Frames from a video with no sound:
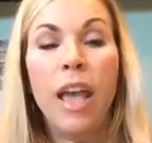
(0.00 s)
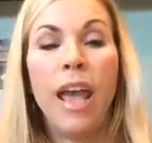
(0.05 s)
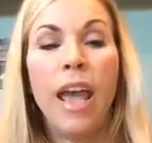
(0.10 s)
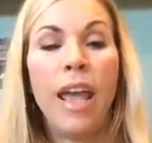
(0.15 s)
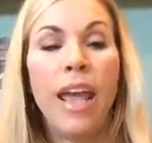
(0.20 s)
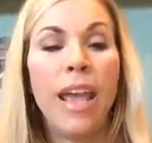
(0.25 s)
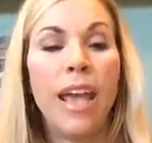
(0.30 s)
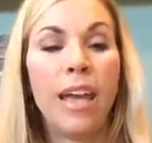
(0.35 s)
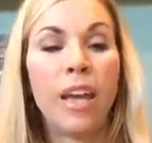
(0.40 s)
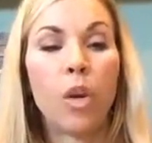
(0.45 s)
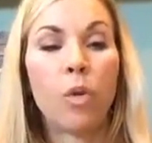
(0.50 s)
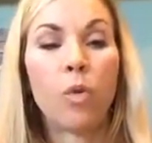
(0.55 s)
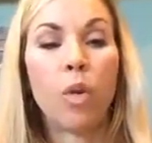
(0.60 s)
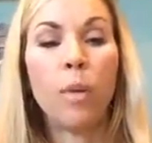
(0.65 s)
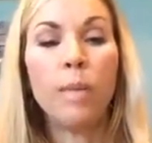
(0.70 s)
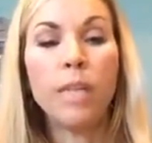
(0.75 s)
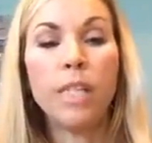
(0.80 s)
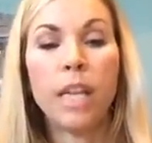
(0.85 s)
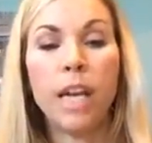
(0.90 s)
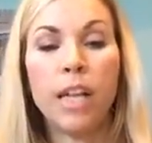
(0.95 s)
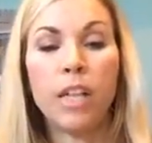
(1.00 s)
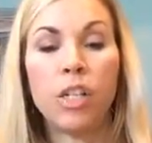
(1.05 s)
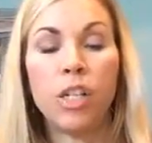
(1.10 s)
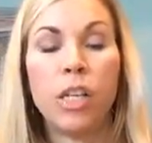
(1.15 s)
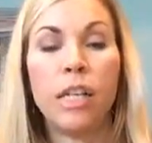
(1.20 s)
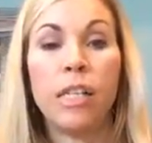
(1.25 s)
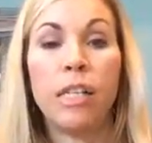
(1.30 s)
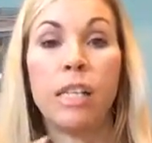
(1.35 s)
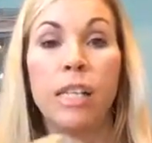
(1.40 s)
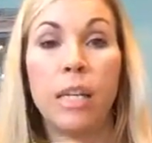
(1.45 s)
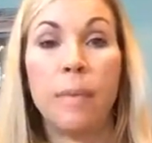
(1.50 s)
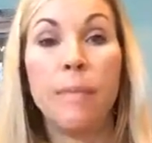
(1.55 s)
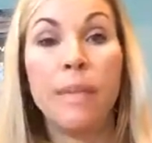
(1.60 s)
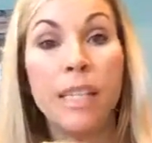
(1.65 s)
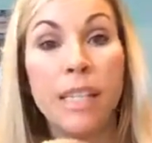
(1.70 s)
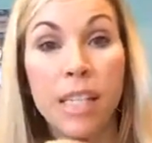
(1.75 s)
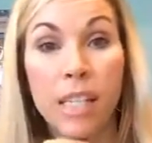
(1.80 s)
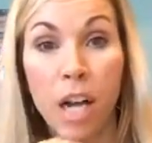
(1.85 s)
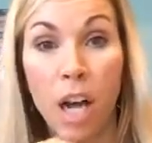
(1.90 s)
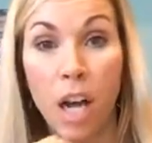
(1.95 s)
And Aroma Touch is the
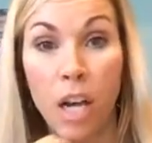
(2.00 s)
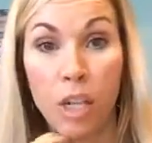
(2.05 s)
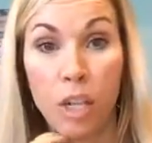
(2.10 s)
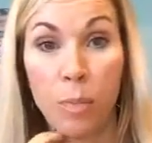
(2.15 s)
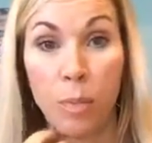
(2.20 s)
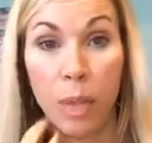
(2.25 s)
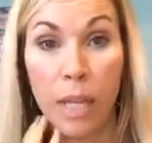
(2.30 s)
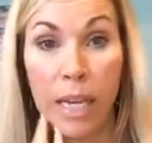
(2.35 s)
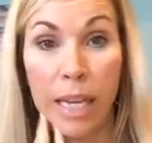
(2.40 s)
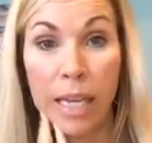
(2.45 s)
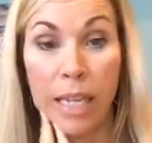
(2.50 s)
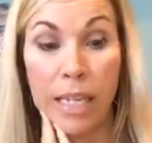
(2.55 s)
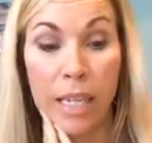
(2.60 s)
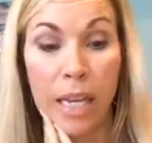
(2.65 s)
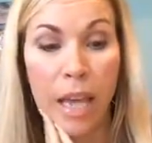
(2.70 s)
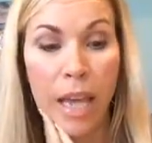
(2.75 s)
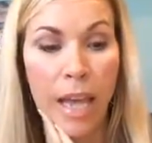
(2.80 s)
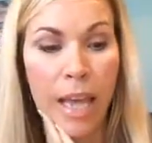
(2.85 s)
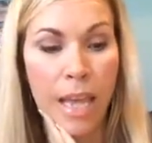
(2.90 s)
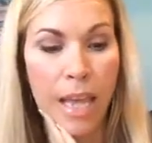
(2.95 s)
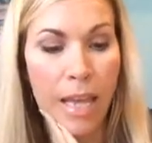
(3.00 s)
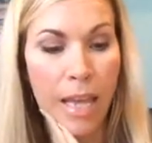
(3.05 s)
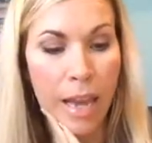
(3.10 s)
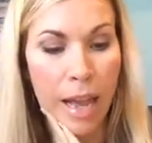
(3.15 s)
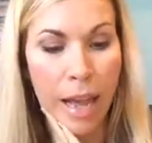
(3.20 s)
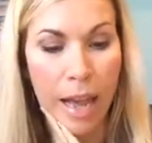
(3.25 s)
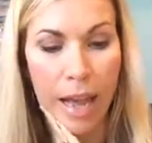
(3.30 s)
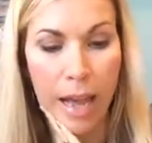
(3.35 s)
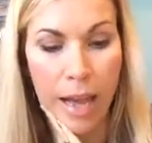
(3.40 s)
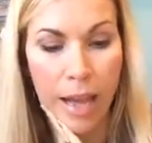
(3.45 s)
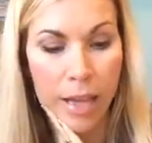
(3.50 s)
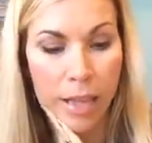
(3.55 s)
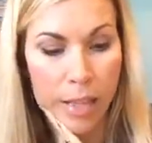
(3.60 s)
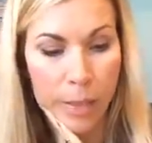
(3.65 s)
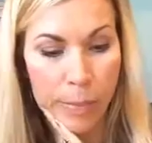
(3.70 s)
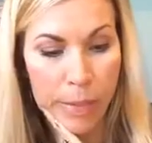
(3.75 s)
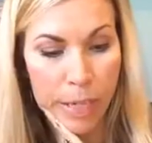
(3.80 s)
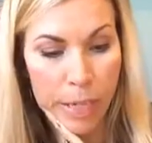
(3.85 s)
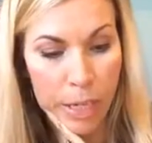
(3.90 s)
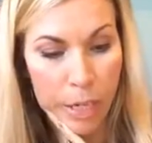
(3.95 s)
massage blend. It has, let
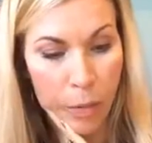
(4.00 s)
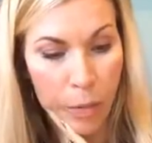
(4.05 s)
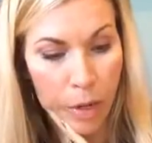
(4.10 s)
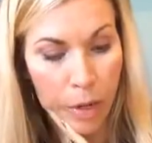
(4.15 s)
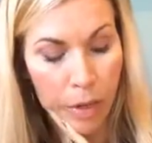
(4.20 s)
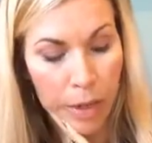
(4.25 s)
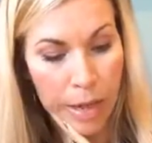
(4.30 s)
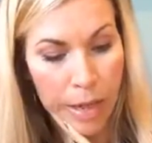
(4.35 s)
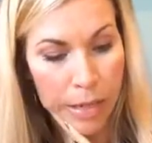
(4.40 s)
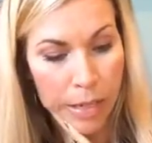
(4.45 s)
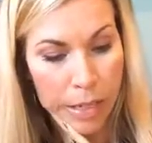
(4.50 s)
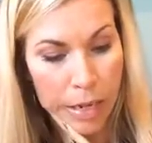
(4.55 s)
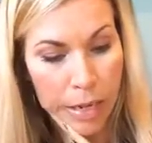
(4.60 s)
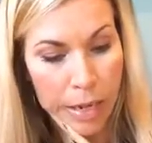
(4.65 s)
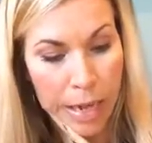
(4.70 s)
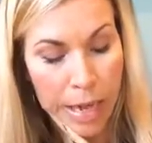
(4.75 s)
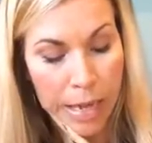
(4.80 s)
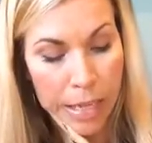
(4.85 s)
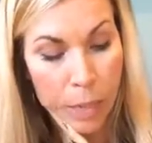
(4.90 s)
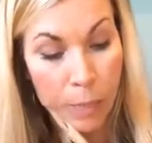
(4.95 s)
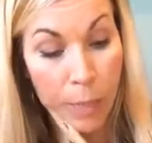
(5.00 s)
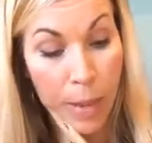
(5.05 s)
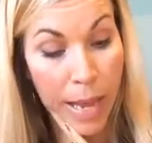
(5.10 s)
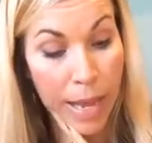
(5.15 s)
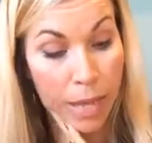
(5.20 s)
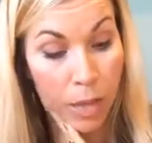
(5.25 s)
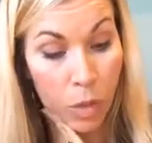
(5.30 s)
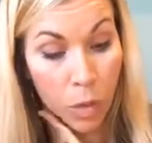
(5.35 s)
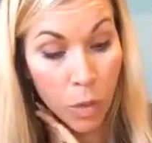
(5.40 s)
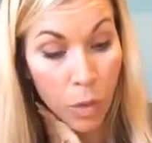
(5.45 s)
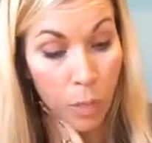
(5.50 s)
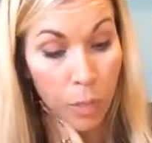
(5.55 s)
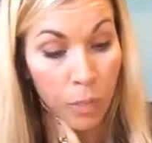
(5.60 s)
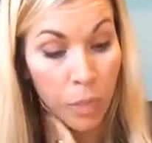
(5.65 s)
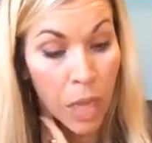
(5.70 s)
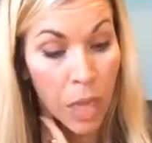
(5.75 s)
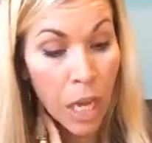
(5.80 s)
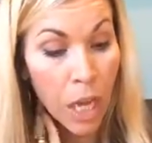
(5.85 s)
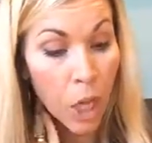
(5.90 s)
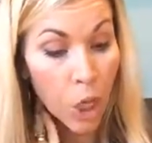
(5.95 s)
me tell you what all it has in it. It has basil,
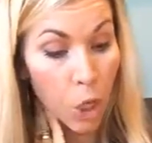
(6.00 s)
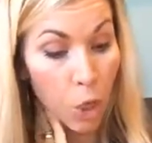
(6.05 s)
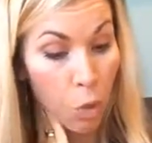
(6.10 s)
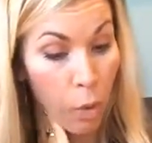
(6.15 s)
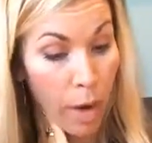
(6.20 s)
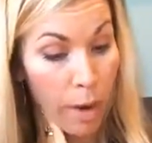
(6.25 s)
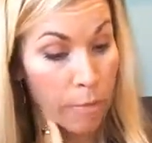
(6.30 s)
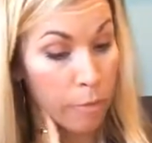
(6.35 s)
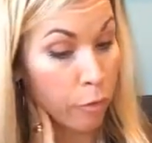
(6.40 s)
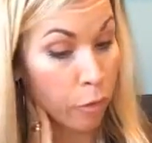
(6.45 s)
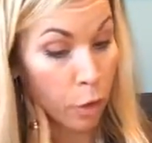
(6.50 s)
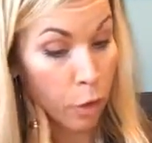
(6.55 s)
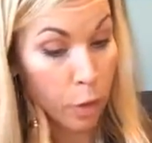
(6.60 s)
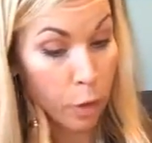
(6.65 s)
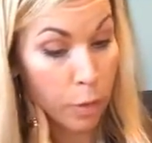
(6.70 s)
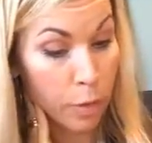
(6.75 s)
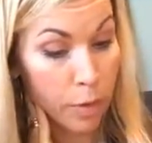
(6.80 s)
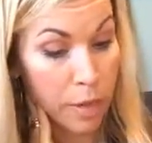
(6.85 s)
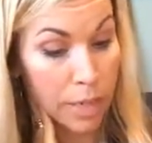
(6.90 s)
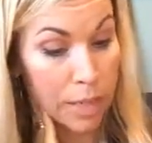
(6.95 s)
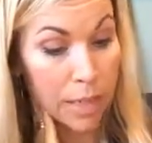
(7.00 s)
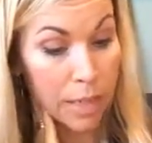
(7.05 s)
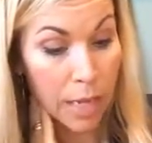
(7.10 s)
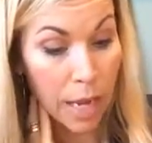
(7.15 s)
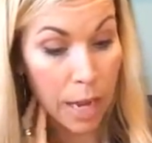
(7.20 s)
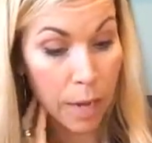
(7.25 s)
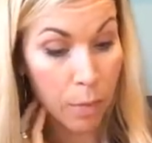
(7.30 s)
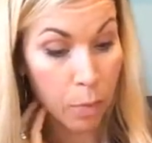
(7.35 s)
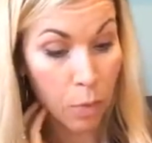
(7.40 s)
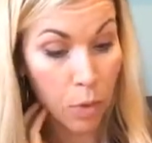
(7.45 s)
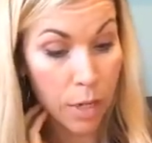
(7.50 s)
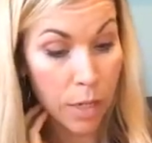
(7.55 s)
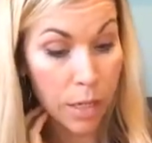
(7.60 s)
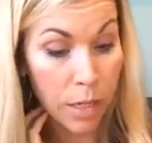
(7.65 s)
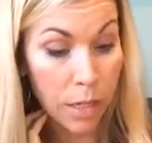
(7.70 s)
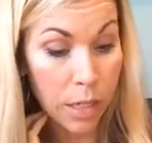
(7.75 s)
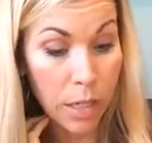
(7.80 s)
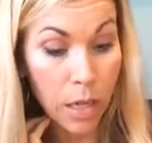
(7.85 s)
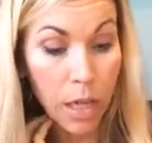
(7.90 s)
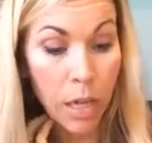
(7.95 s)
grapefruit,
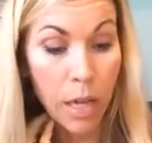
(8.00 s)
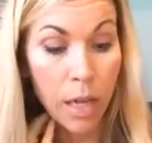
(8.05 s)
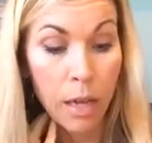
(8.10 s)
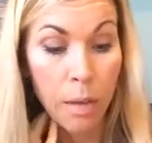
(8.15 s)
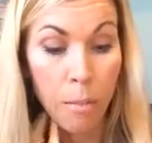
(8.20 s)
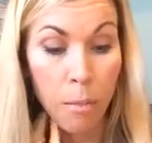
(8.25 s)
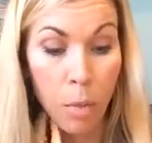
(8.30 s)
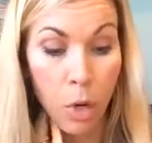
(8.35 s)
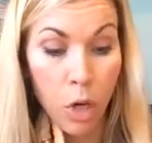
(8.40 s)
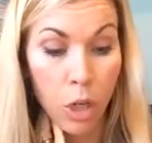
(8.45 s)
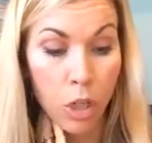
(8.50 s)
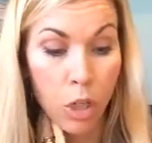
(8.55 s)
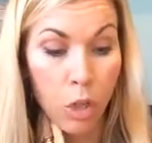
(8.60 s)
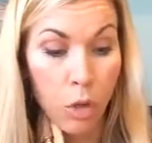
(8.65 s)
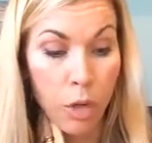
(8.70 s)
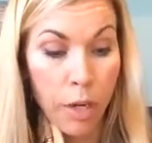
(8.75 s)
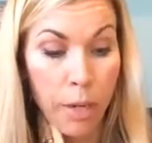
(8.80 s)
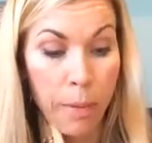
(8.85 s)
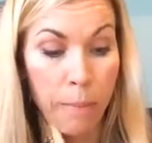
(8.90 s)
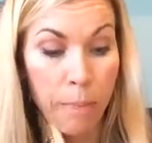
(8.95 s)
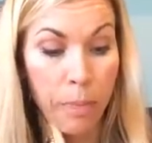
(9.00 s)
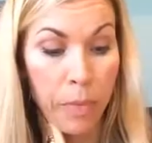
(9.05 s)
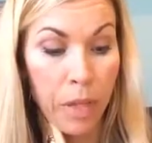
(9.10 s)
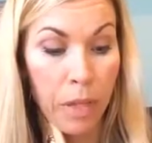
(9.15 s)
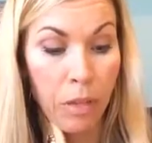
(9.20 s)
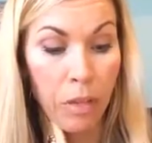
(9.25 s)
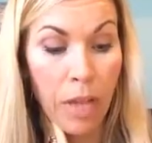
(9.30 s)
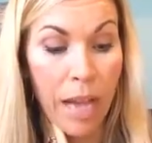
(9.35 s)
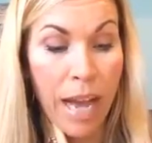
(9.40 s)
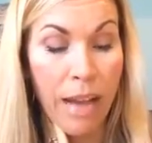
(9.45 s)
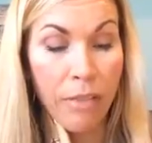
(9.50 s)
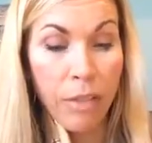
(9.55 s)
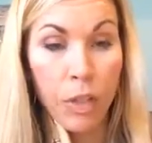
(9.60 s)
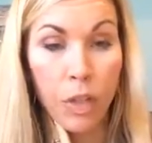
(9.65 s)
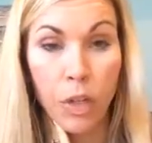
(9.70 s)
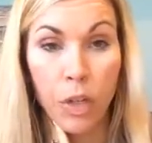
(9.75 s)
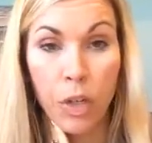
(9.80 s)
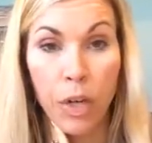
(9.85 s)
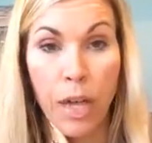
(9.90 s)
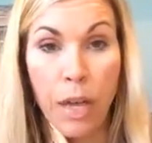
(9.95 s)
cypress, marjoram,
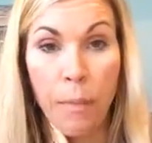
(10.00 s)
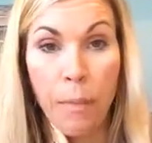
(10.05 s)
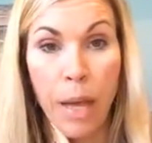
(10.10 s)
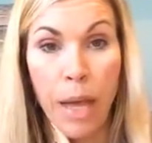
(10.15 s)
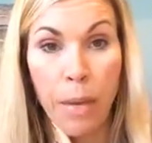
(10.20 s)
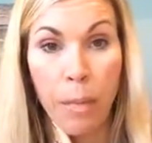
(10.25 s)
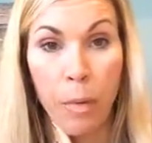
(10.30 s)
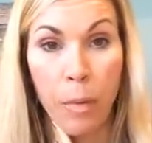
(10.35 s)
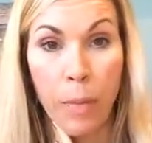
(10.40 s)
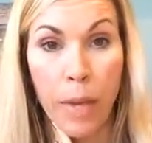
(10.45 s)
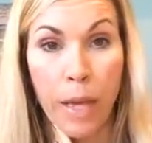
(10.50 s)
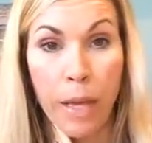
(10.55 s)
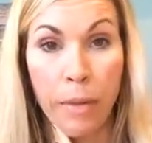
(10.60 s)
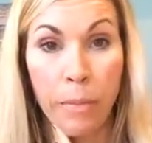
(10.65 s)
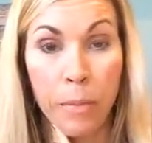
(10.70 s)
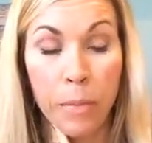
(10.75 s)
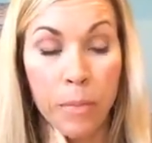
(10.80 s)
lavender, and peppermint.